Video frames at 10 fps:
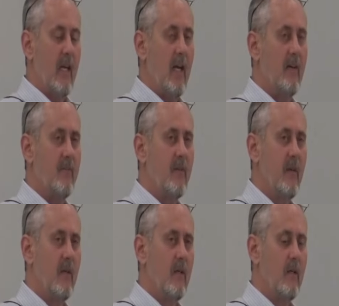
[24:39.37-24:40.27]
if
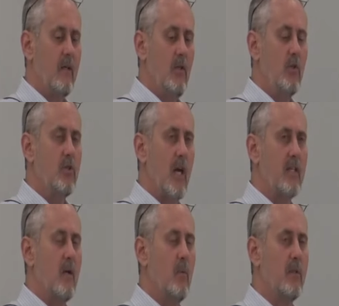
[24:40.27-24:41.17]
you check
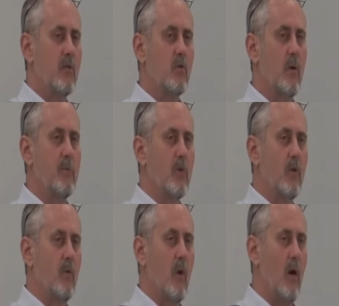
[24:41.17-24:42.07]
them with the scripture and
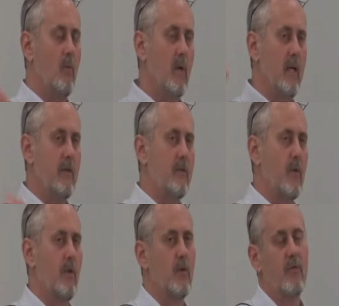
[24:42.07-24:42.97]
are wrong, we need to
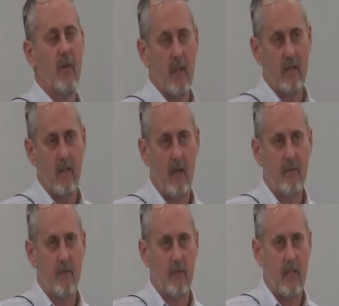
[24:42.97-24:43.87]
throw those feelings off
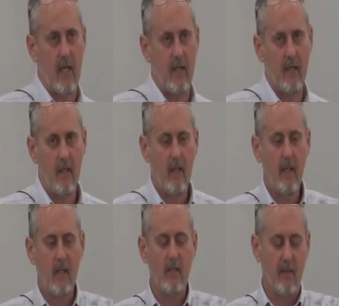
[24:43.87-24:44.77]
to the side.
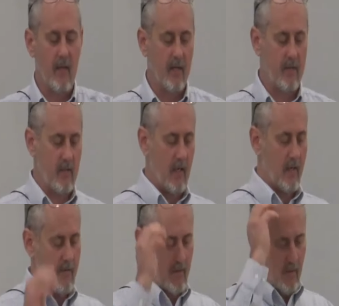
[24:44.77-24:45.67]
It's a thus
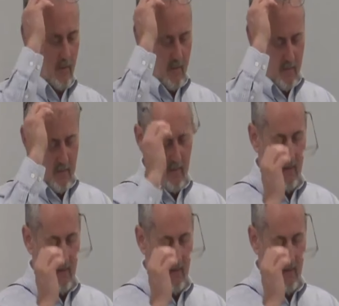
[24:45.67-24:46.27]
saith the Lord.